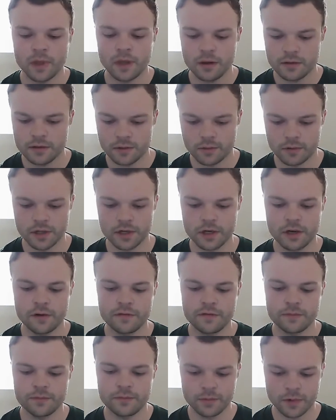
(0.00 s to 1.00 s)
So we're going
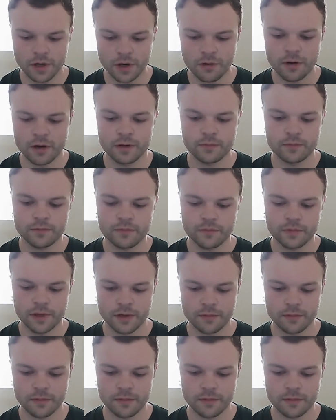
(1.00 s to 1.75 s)
to go on, and